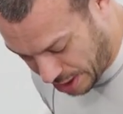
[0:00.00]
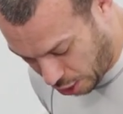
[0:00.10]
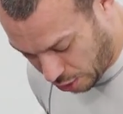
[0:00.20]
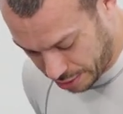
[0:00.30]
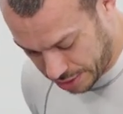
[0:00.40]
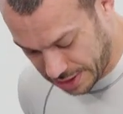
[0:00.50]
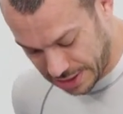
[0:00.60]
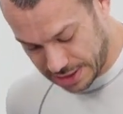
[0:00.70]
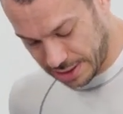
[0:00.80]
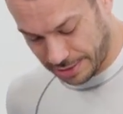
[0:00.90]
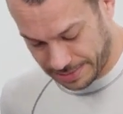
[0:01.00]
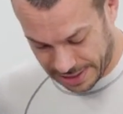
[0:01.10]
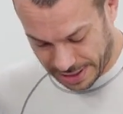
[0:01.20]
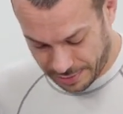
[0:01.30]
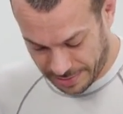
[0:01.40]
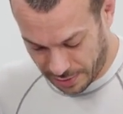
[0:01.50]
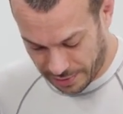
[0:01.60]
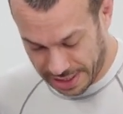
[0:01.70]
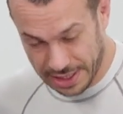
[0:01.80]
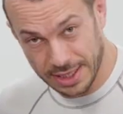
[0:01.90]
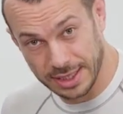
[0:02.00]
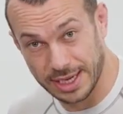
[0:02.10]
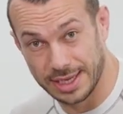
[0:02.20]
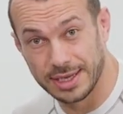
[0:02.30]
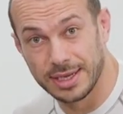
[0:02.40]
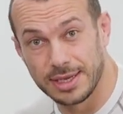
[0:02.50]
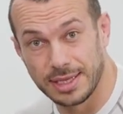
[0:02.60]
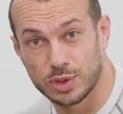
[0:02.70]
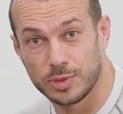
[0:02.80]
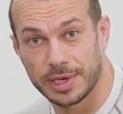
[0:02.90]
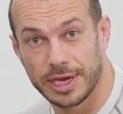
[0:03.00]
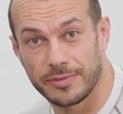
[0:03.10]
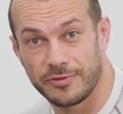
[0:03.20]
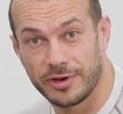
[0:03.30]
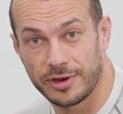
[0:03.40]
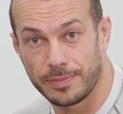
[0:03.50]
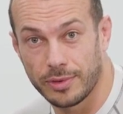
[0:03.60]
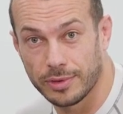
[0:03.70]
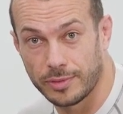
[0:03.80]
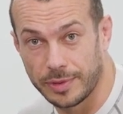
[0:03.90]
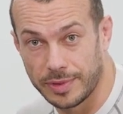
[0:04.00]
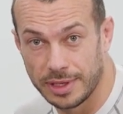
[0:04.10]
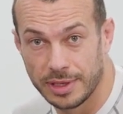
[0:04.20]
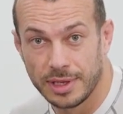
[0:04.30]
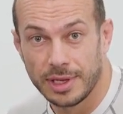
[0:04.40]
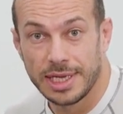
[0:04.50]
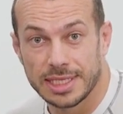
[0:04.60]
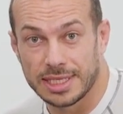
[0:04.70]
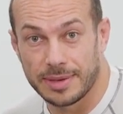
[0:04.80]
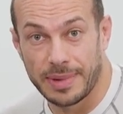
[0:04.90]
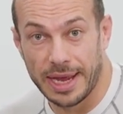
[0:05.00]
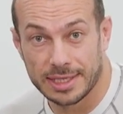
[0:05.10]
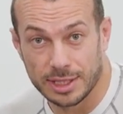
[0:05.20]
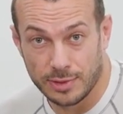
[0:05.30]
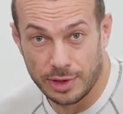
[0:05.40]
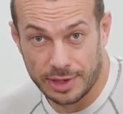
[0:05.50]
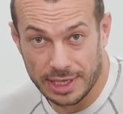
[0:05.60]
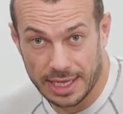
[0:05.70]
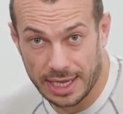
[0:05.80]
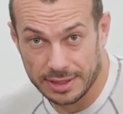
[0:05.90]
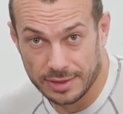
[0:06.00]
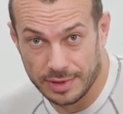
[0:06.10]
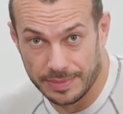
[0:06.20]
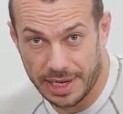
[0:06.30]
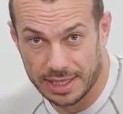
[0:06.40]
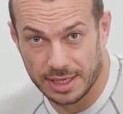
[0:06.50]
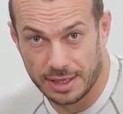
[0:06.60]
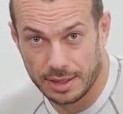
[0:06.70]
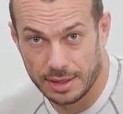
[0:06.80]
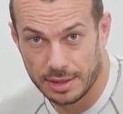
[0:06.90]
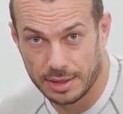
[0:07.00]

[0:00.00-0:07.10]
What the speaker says: onto this top leg with my weight. Okay, this will become very important when we step back so that we don't get countered with a back take.